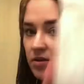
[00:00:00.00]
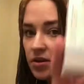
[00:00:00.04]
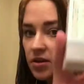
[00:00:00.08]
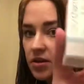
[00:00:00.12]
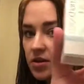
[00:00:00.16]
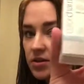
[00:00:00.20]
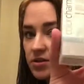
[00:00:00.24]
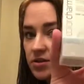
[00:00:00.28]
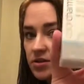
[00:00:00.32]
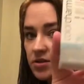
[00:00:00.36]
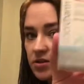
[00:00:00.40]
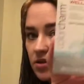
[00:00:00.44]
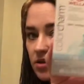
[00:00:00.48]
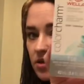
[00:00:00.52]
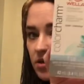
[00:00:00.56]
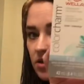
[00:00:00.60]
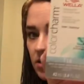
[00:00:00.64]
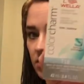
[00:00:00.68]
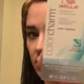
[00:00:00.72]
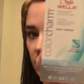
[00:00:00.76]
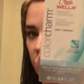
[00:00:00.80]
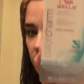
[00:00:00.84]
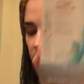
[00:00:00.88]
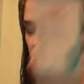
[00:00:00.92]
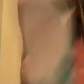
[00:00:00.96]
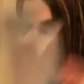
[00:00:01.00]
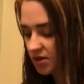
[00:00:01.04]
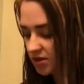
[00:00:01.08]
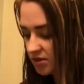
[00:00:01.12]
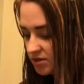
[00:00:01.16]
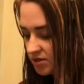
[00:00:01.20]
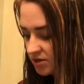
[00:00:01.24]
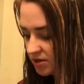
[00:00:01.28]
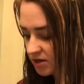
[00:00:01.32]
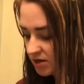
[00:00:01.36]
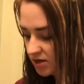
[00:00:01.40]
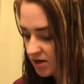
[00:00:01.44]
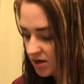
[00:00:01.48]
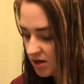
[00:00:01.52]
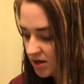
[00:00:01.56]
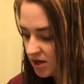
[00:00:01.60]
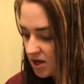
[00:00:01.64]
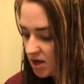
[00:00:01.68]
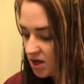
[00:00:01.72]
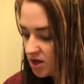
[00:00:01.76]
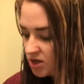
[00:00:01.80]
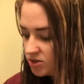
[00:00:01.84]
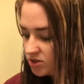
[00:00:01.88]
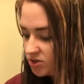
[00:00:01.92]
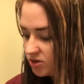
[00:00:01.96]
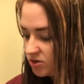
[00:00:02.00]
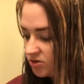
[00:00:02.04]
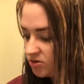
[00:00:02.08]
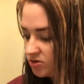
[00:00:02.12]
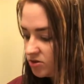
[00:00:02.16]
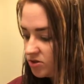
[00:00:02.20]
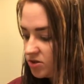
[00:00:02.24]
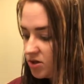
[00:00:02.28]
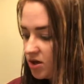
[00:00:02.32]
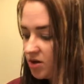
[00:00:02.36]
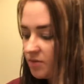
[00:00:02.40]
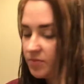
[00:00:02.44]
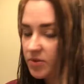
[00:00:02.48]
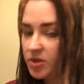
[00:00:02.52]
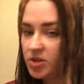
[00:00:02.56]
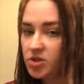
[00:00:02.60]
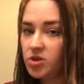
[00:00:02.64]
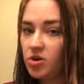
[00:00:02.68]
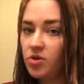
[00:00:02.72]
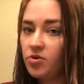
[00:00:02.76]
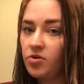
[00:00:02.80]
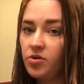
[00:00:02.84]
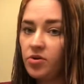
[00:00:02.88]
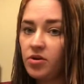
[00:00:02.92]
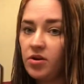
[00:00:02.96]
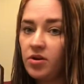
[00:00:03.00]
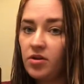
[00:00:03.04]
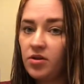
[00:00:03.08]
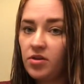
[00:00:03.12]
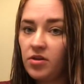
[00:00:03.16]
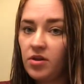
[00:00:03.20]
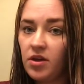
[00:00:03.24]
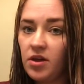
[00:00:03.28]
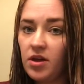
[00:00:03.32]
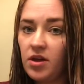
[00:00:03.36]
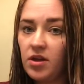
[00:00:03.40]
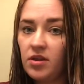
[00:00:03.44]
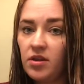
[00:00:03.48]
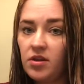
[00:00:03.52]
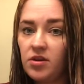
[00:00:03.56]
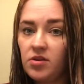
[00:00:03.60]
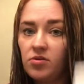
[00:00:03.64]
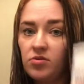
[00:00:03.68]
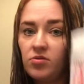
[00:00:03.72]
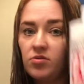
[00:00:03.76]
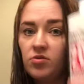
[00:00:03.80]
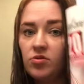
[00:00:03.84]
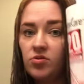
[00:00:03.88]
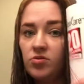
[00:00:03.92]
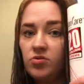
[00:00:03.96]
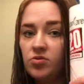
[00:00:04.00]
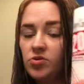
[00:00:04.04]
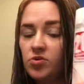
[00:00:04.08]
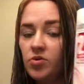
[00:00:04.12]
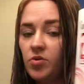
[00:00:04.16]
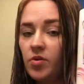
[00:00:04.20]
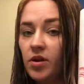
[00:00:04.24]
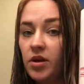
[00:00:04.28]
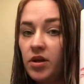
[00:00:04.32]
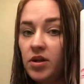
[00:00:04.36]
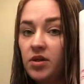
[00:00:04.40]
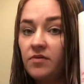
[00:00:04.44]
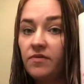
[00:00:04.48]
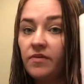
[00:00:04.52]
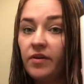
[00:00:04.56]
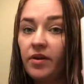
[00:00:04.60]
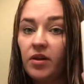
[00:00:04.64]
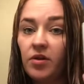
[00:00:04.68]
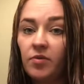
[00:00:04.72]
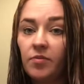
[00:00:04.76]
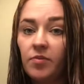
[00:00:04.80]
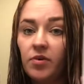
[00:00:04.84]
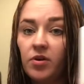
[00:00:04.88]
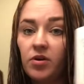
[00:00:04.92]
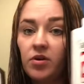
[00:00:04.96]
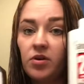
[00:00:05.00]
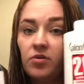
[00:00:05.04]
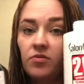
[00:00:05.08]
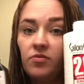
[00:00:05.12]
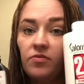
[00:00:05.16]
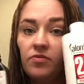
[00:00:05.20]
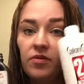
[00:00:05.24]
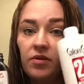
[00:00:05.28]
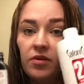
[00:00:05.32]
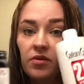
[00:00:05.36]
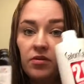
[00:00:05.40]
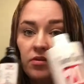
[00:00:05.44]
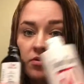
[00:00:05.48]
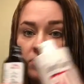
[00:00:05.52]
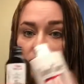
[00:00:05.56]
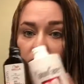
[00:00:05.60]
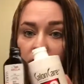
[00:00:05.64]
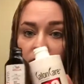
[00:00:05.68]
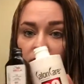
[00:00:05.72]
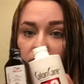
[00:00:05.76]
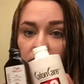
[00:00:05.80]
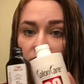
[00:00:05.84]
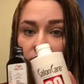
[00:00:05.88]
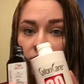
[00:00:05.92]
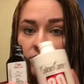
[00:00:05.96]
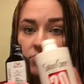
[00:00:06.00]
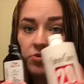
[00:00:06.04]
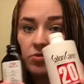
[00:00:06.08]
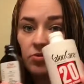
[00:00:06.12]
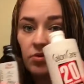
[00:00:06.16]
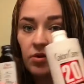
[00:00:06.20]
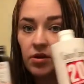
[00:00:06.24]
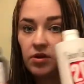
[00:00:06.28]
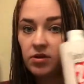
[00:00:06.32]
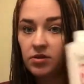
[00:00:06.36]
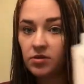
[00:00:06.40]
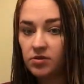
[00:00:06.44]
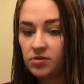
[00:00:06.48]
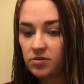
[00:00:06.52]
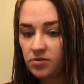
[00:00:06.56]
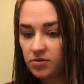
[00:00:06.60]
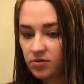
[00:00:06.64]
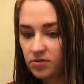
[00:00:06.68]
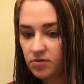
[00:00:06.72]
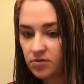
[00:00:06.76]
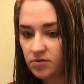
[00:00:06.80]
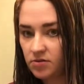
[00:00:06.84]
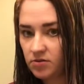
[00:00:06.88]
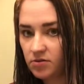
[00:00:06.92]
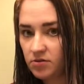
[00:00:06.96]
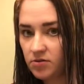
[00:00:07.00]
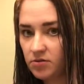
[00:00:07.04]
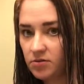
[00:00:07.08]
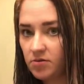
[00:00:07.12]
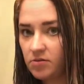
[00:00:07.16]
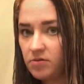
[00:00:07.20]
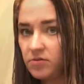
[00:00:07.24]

This. T18. So you just dump the toner in a thing and then you use 20 developer and you fill this up twice. The